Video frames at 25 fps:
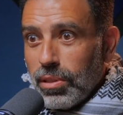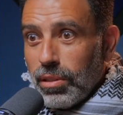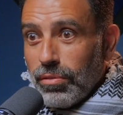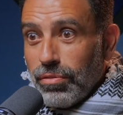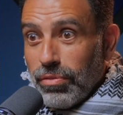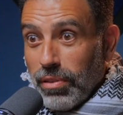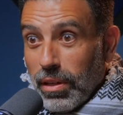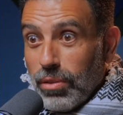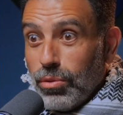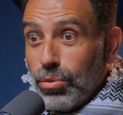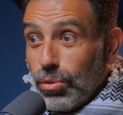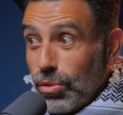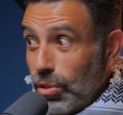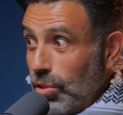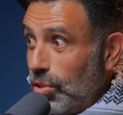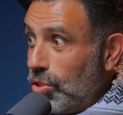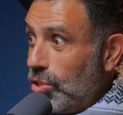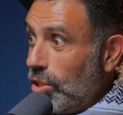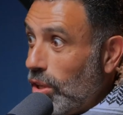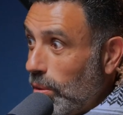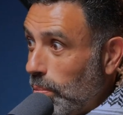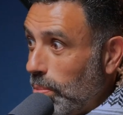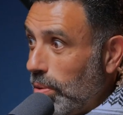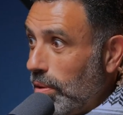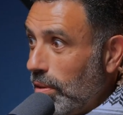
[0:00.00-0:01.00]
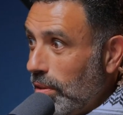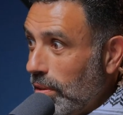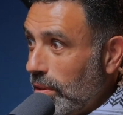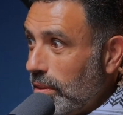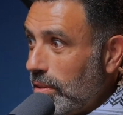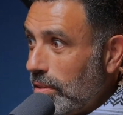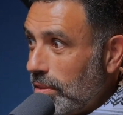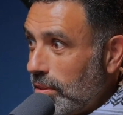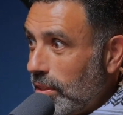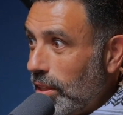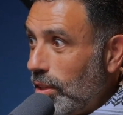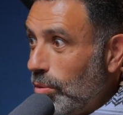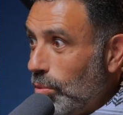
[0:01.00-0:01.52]
the front door to the shop.
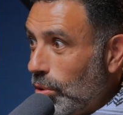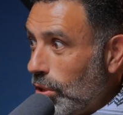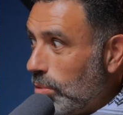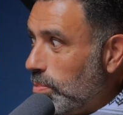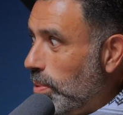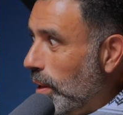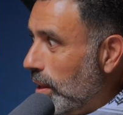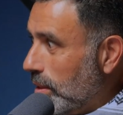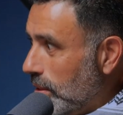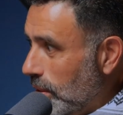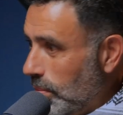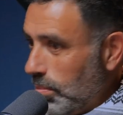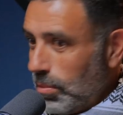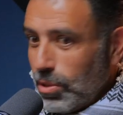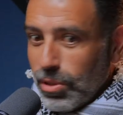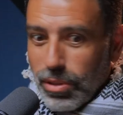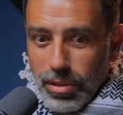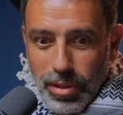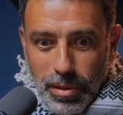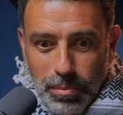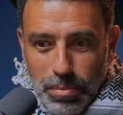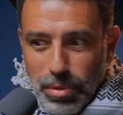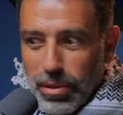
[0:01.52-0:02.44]
Yeah. So you walk past the milk, the